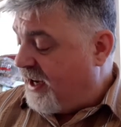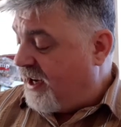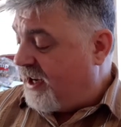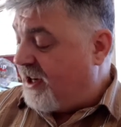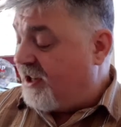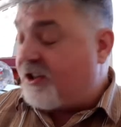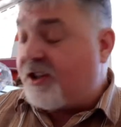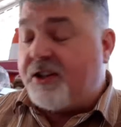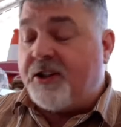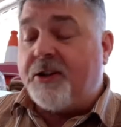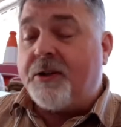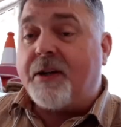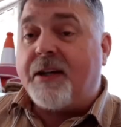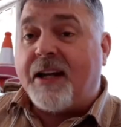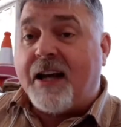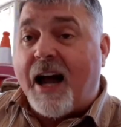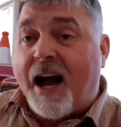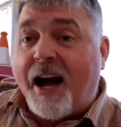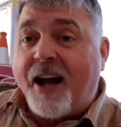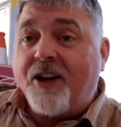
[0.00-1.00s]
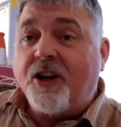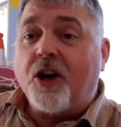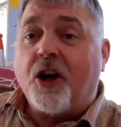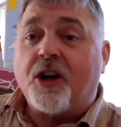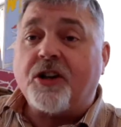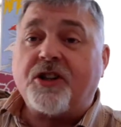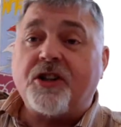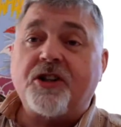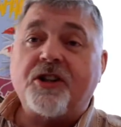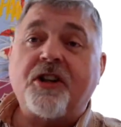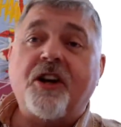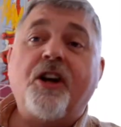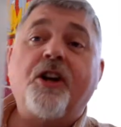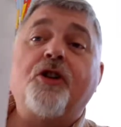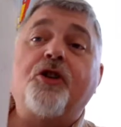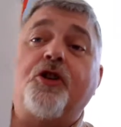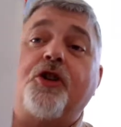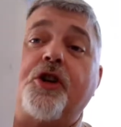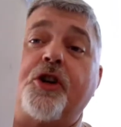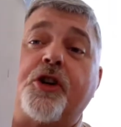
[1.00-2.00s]
is that you cannot
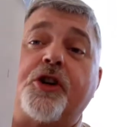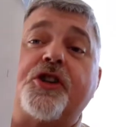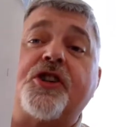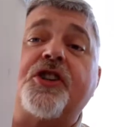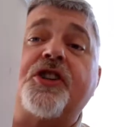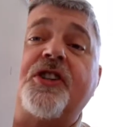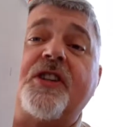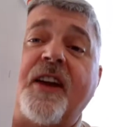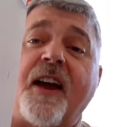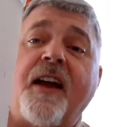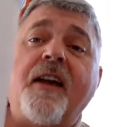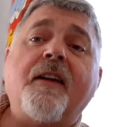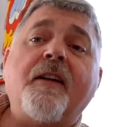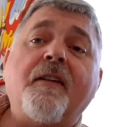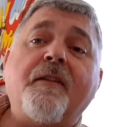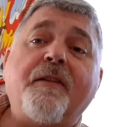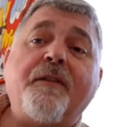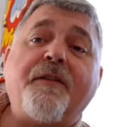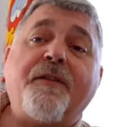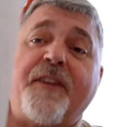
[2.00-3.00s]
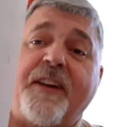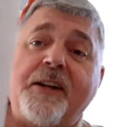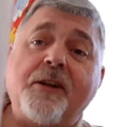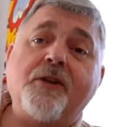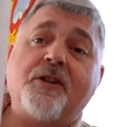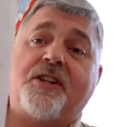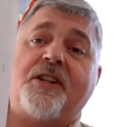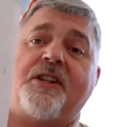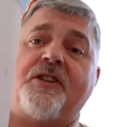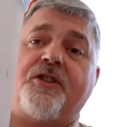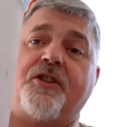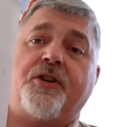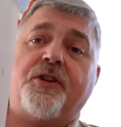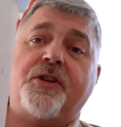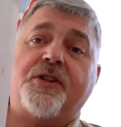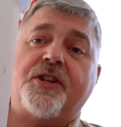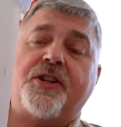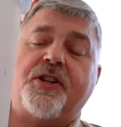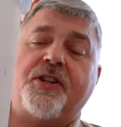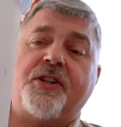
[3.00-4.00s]
trust fields in
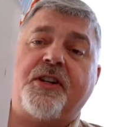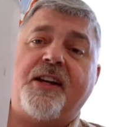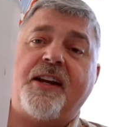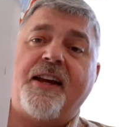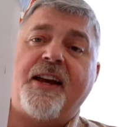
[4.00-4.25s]
trust.